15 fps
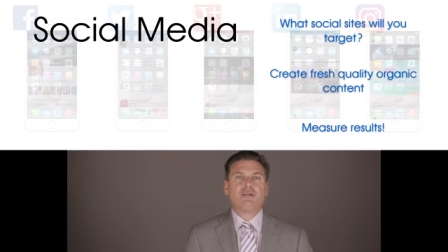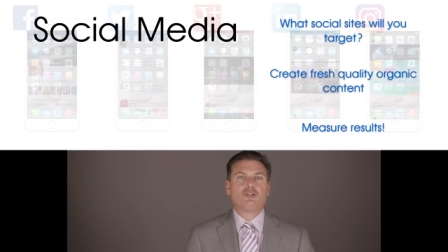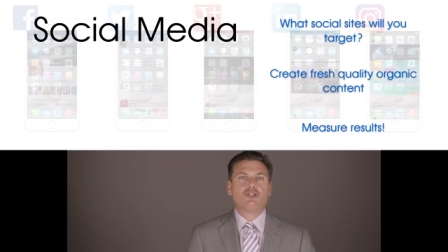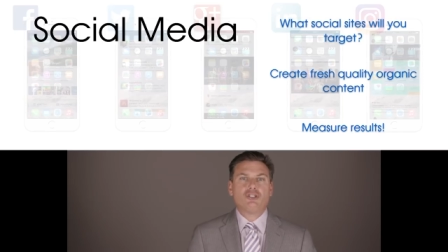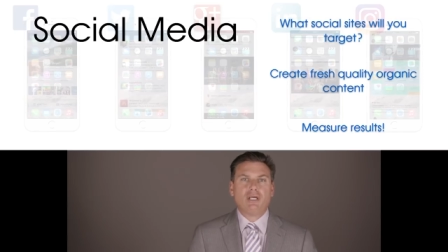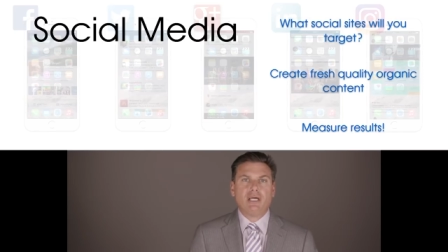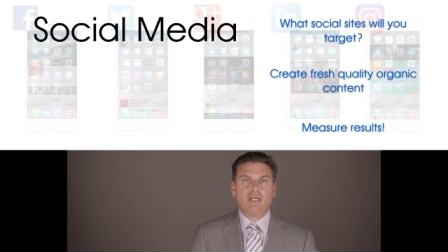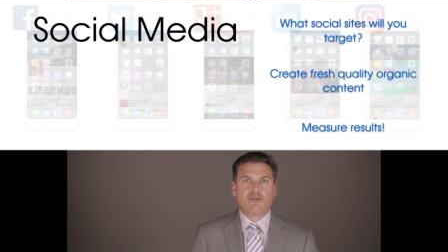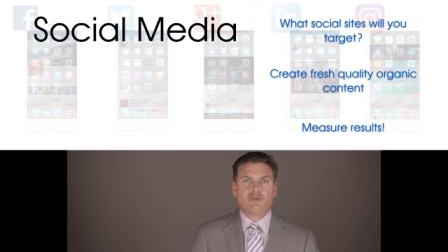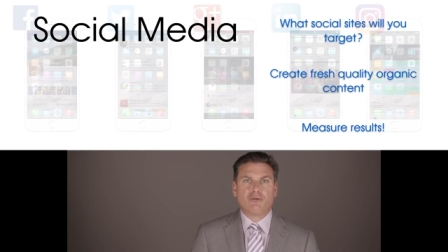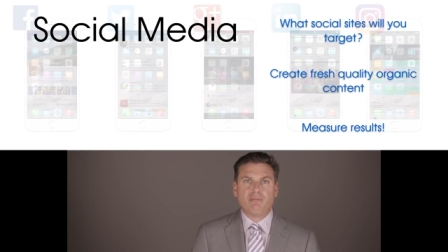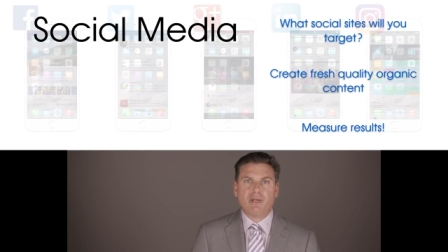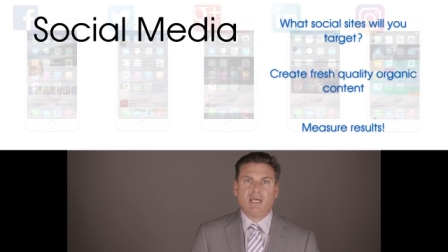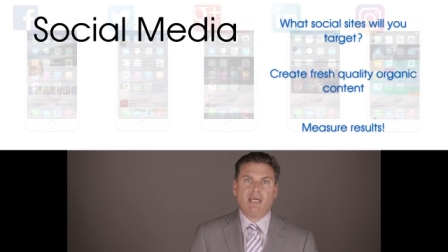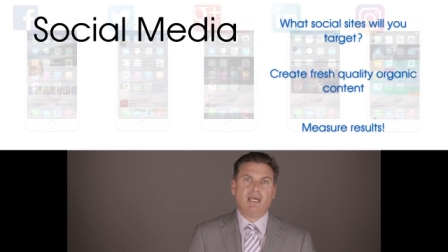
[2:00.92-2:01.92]
has changed for
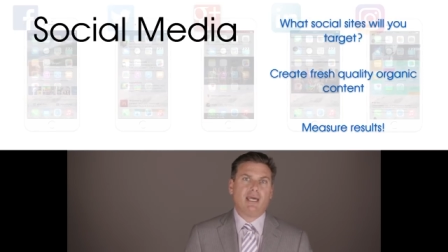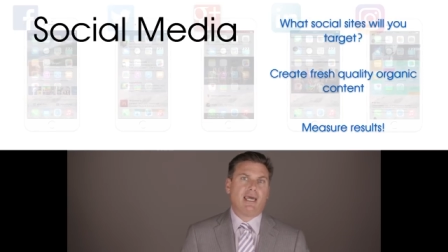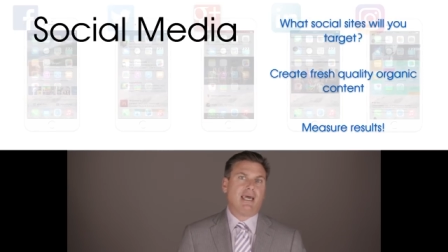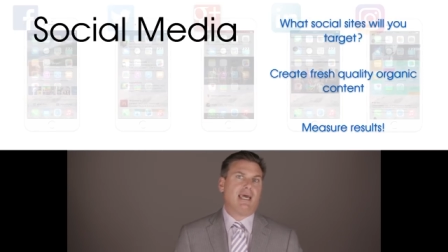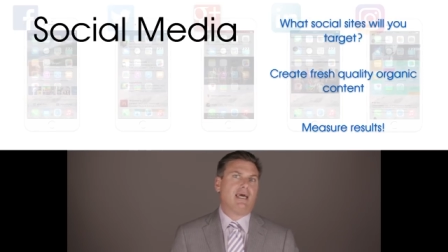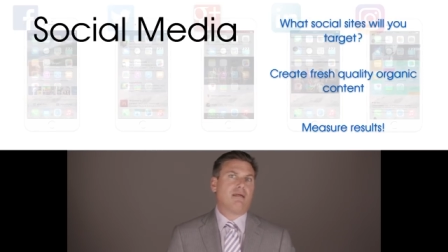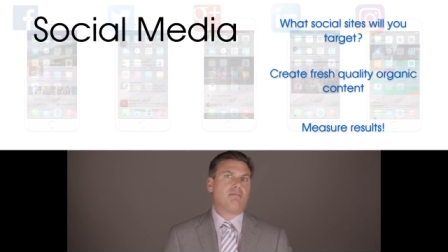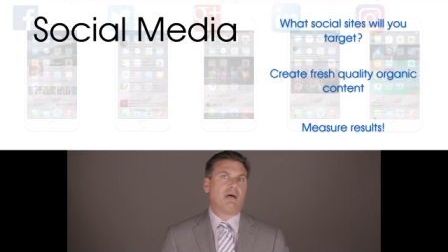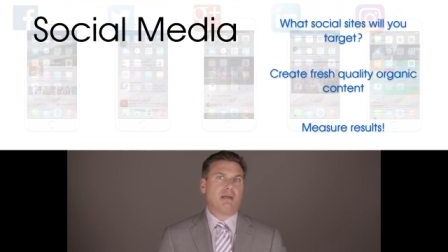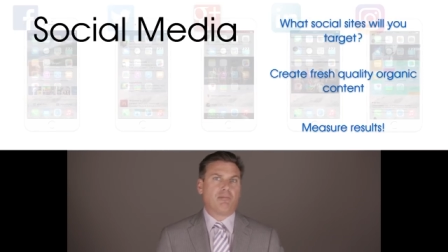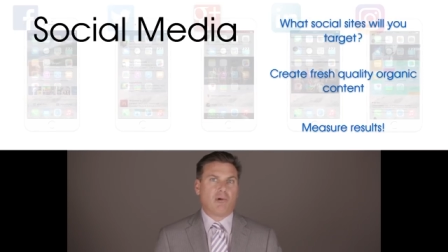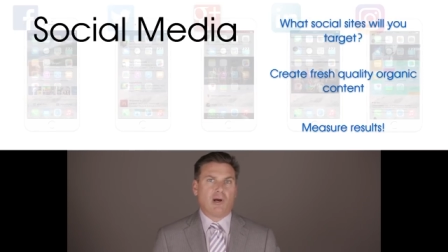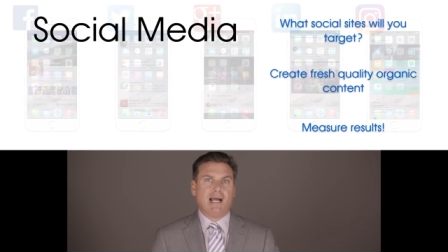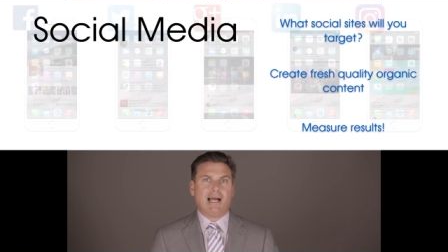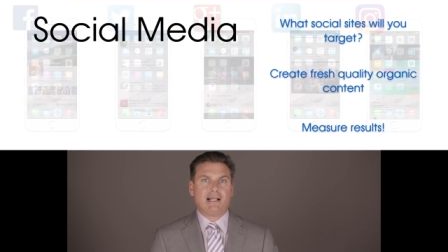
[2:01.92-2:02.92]
me and my
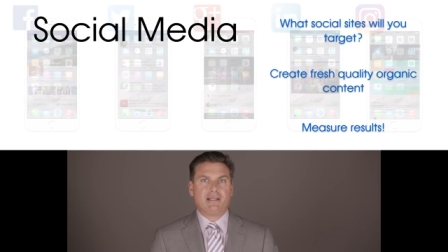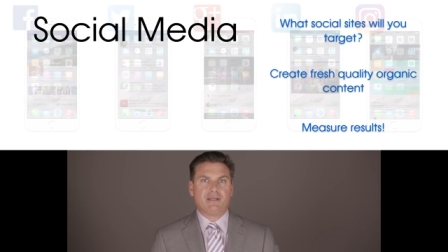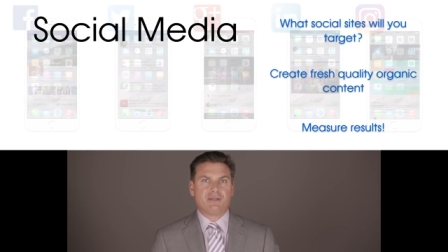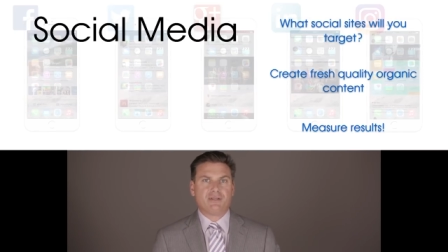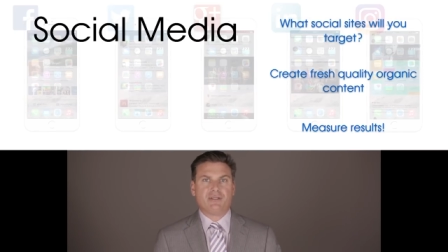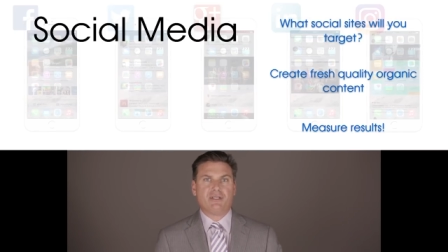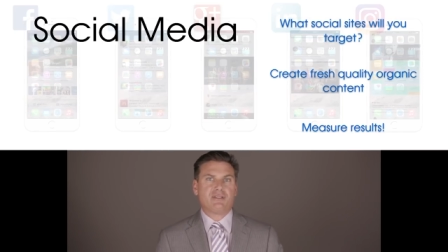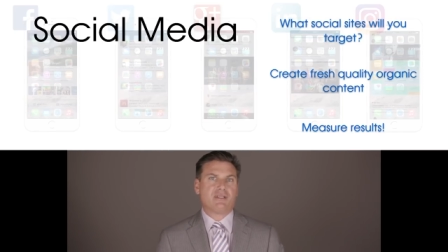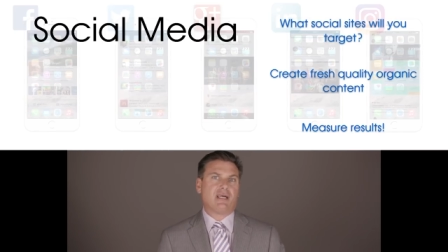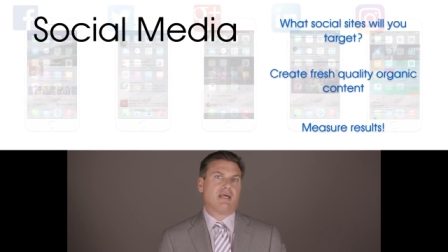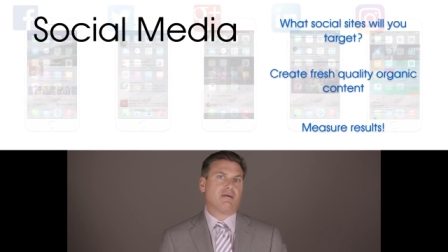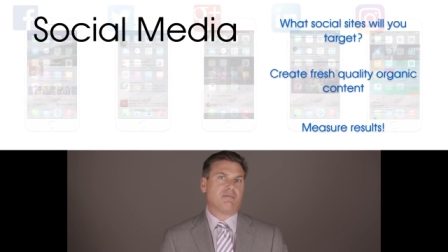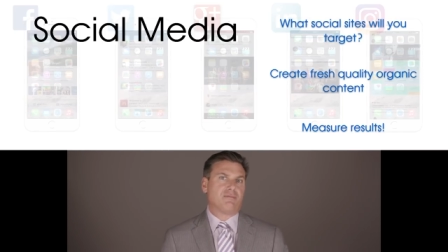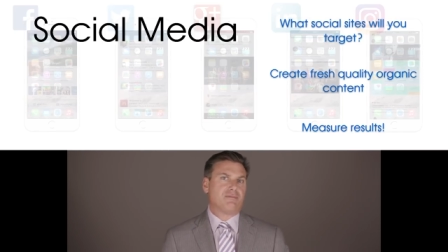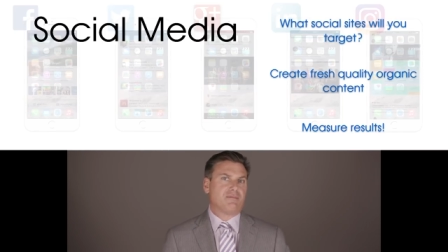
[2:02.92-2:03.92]
practice since
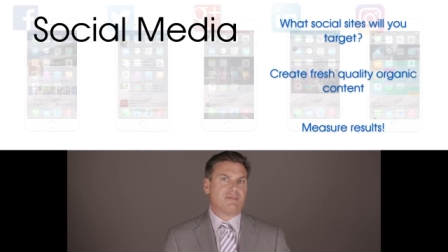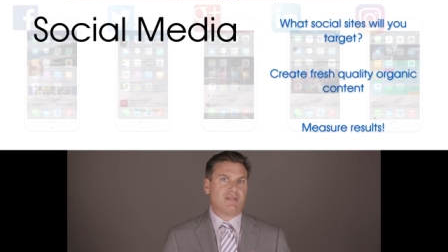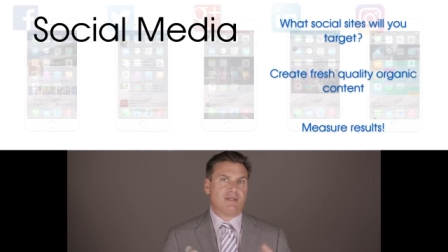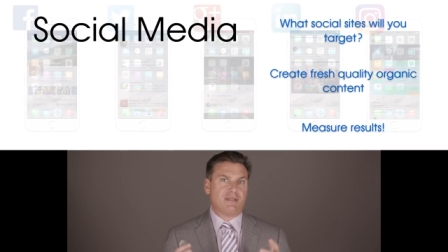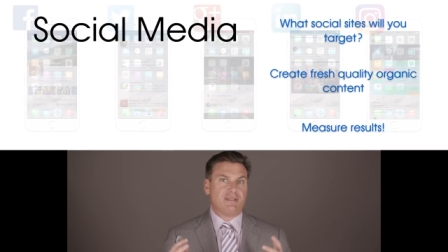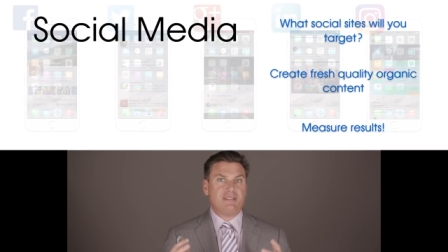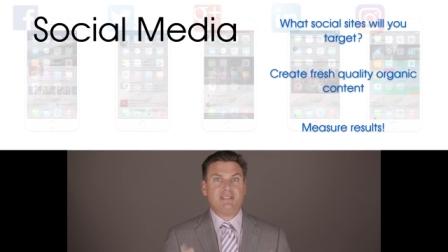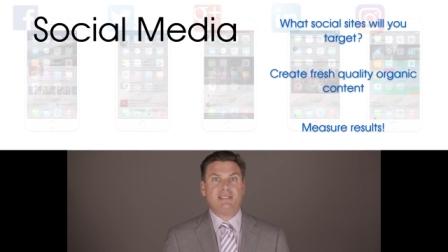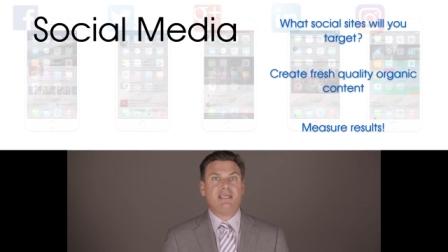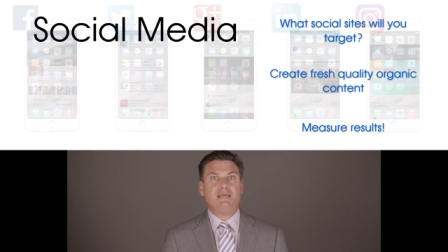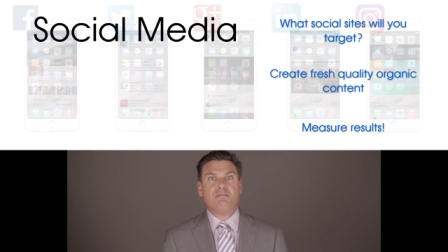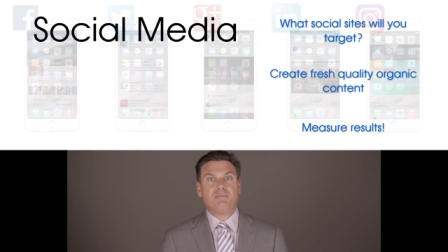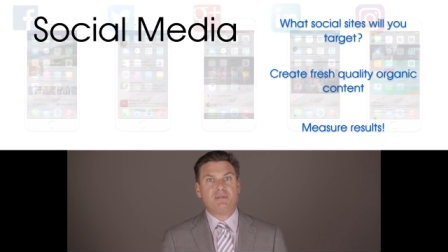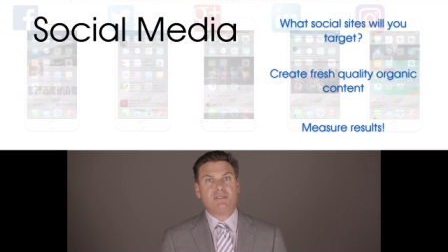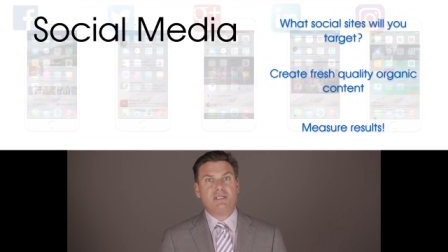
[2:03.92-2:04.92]
I did a
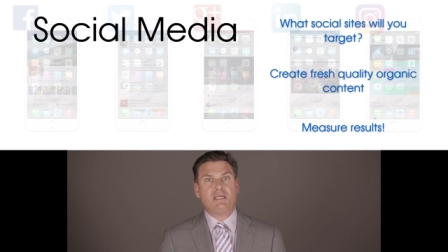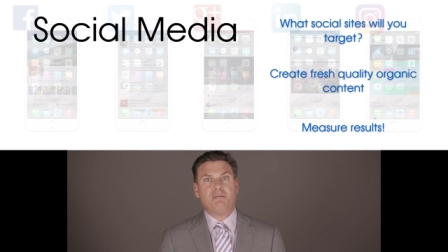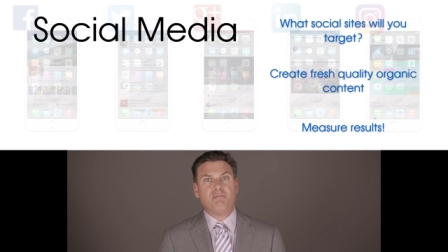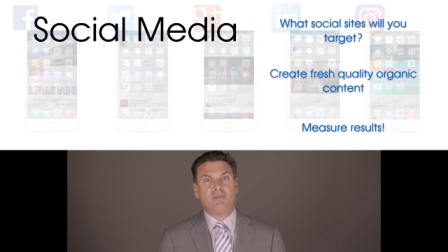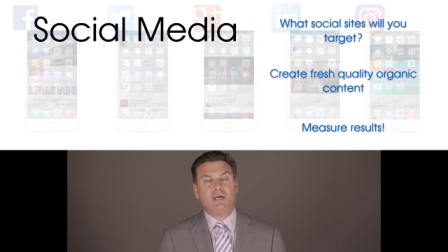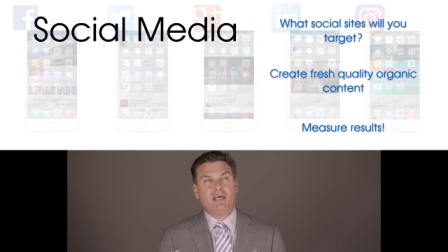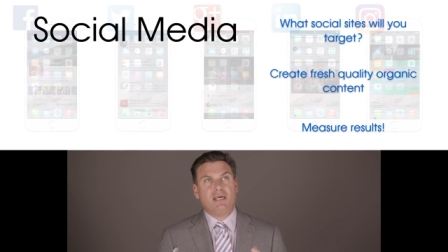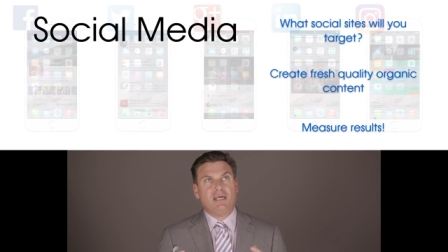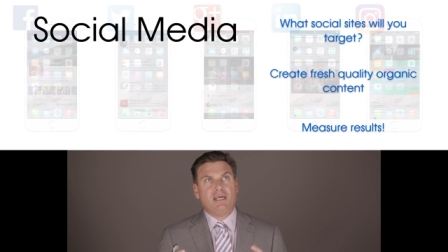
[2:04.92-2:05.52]
deep, deep